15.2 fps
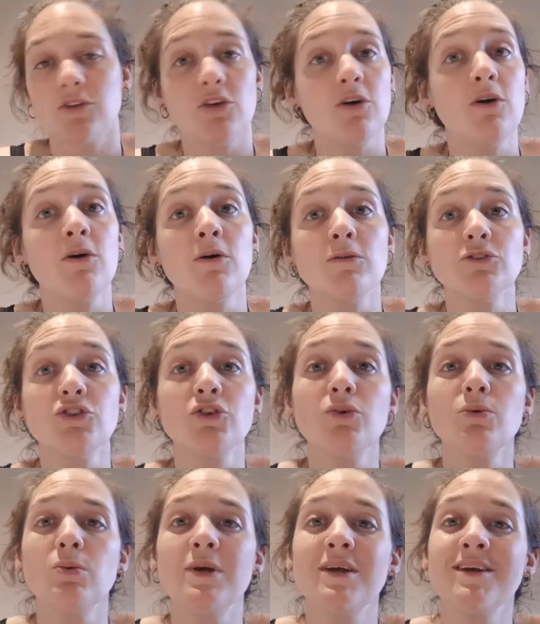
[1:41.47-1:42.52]
Don't
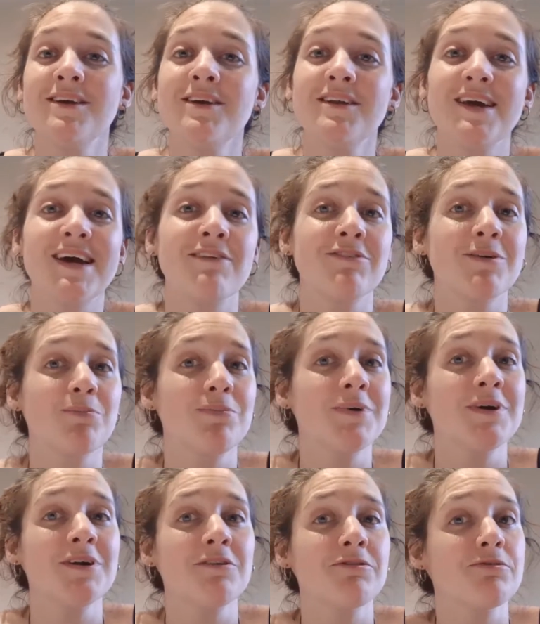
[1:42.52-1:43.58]
you eat every
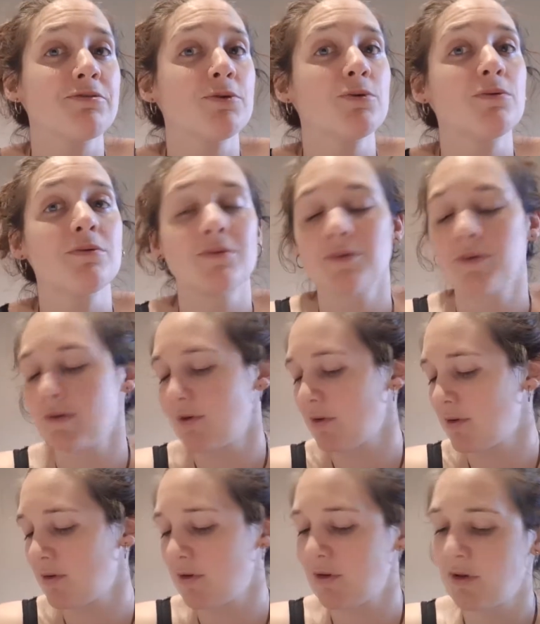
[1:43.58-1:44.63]
bit of
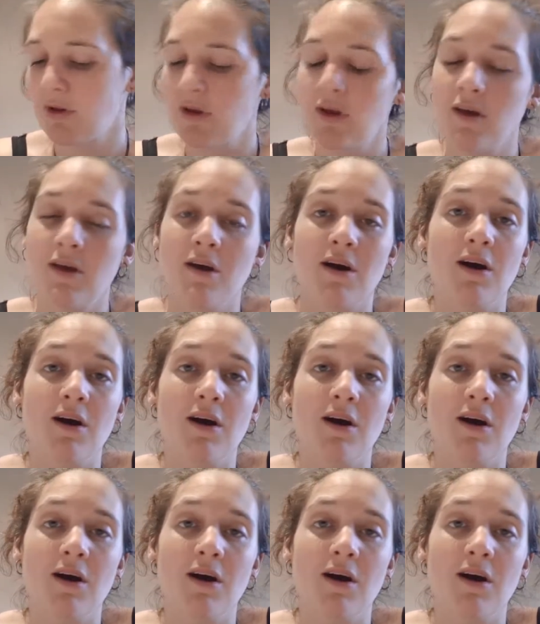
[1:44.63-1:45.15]
fruit.